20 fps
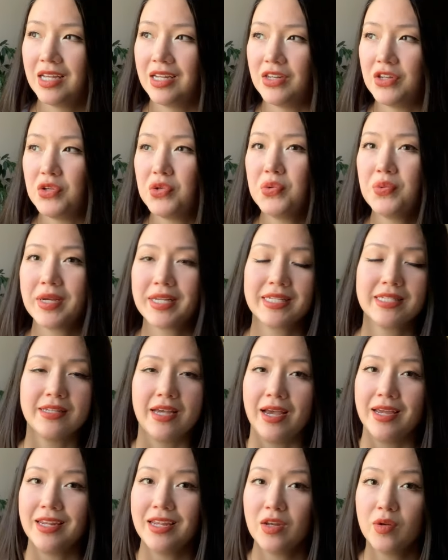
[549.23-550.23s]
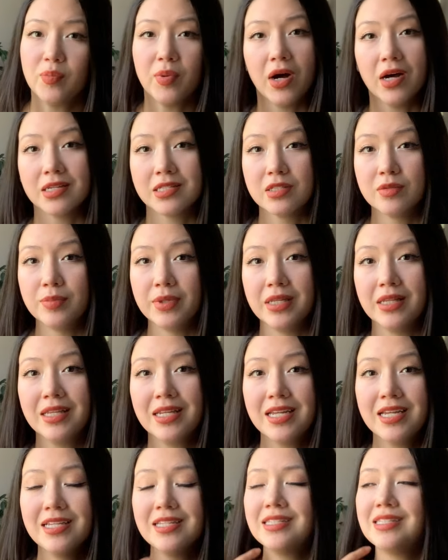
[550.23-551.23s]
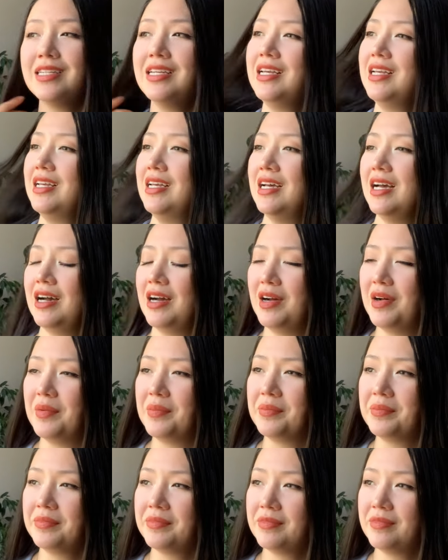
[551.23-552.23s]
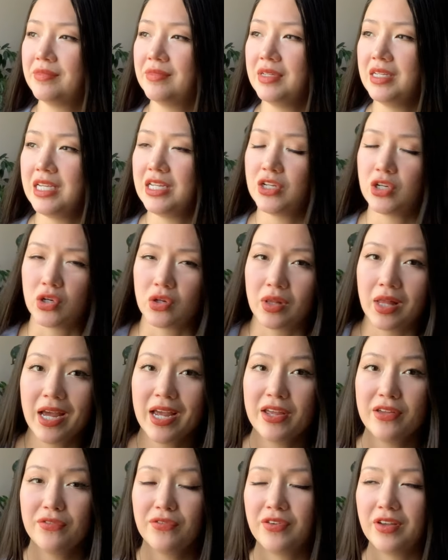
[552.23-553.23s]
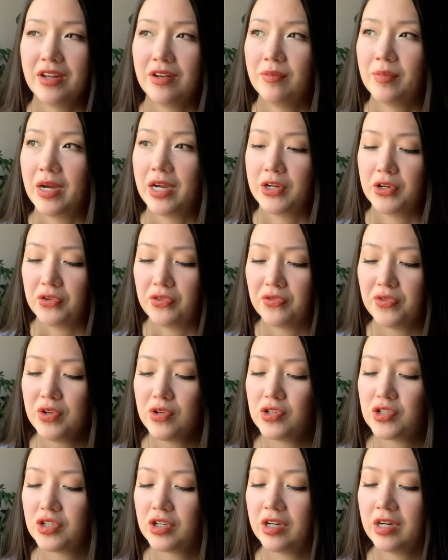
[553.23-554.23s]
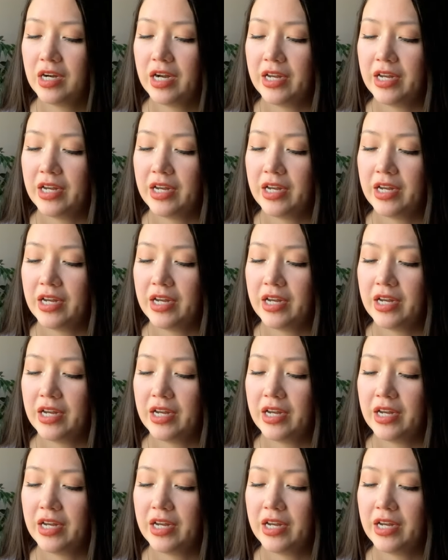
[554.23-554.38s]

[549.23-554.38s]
new exciting possibilities in your life and about your future.